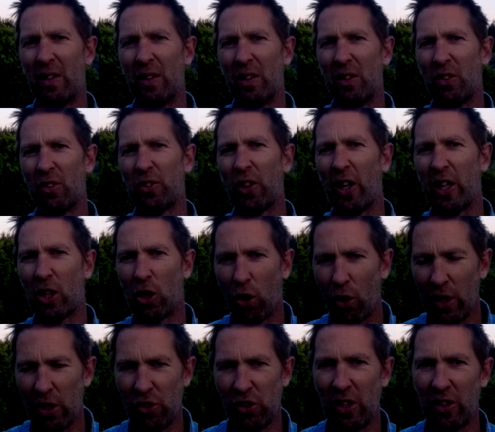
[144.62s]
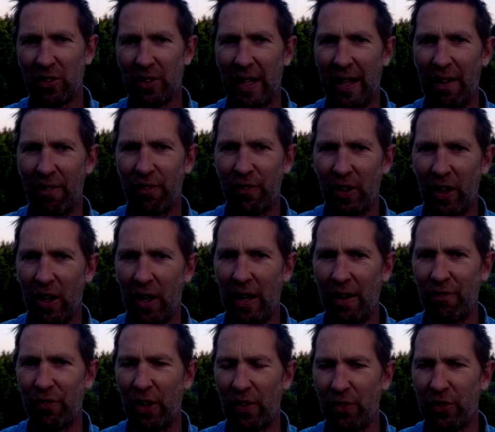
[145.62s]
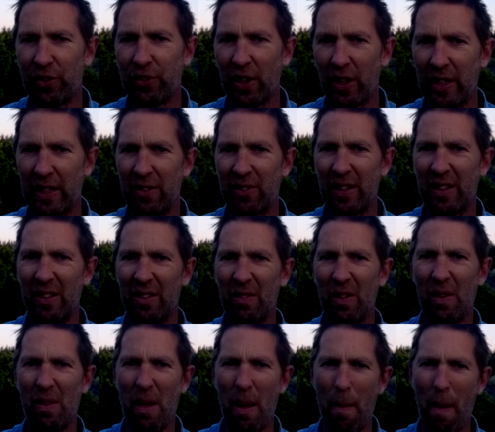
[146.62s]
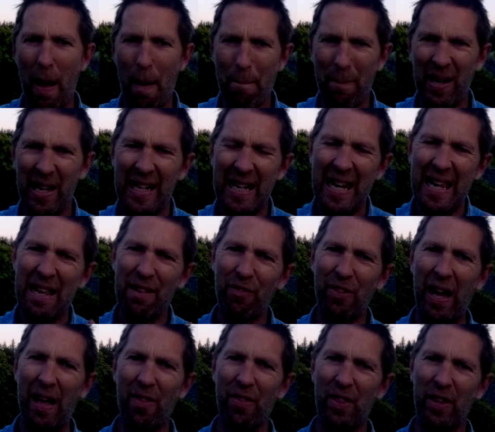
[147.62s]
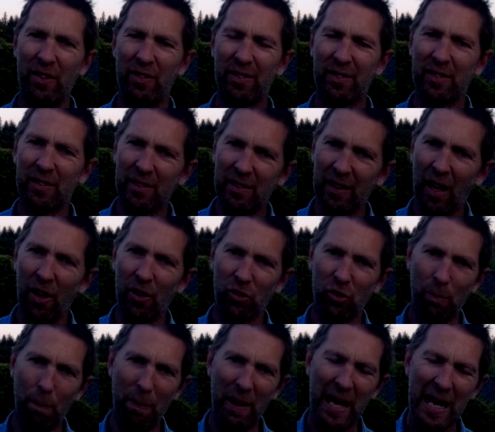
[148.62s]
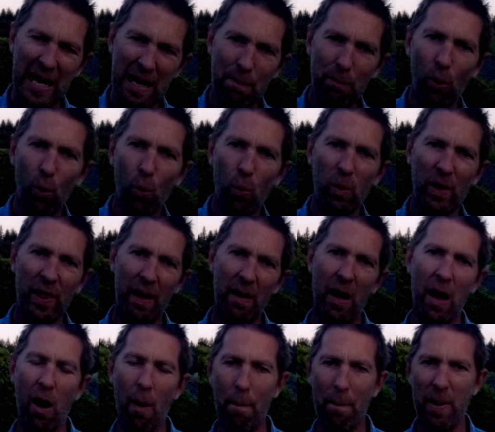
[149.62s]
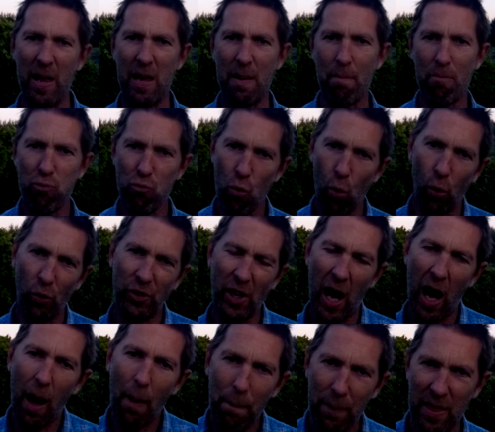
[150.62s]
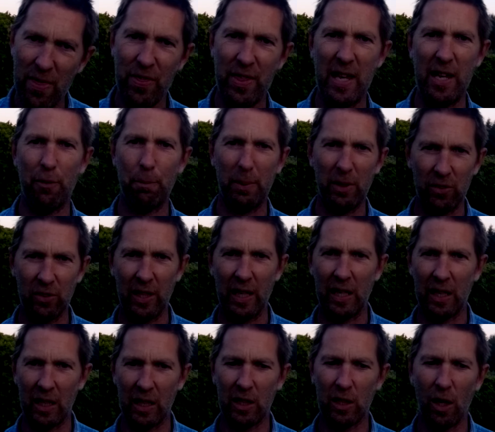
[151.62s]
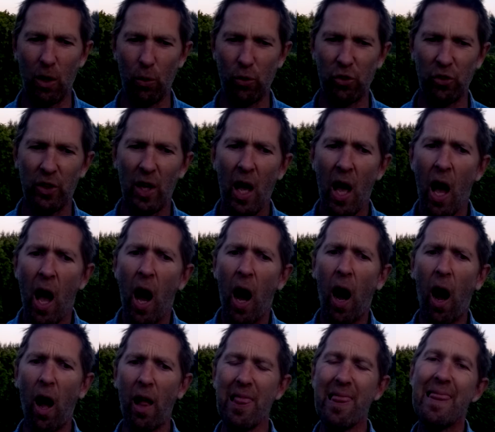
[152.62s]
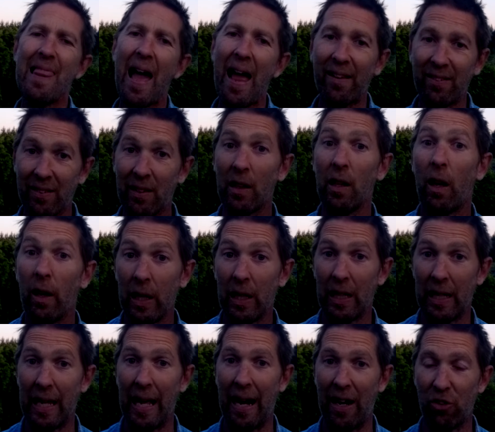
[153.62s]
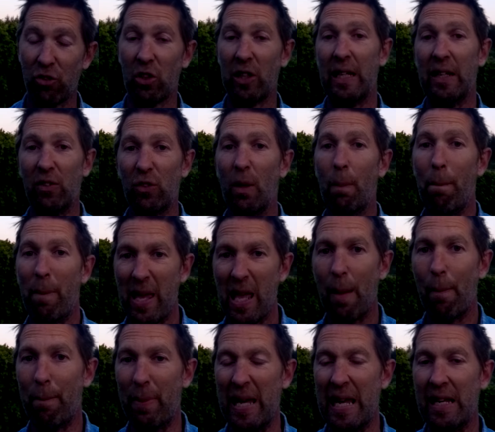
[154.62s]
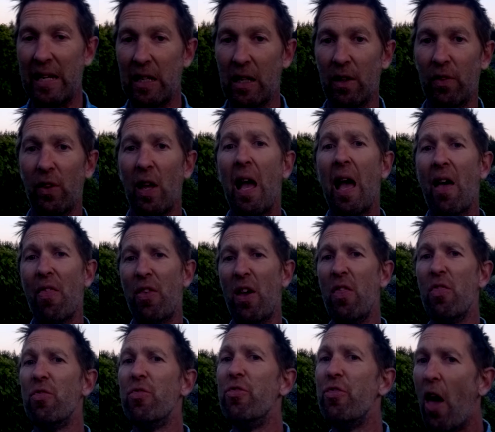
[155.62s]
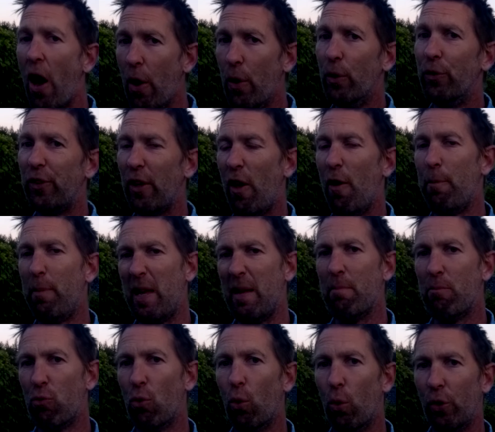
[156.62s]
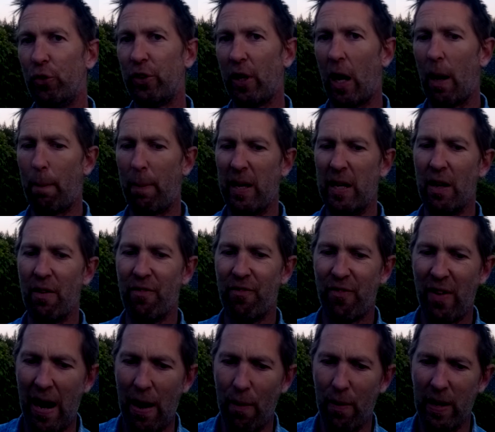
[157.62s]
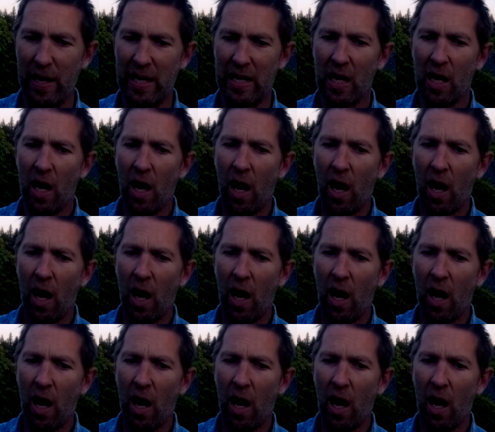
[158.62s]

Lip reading: Psychologists have done studies and believe that such people that are being brought up in these particular cultures are less likely actually to be obedient than those that have been brought up in a very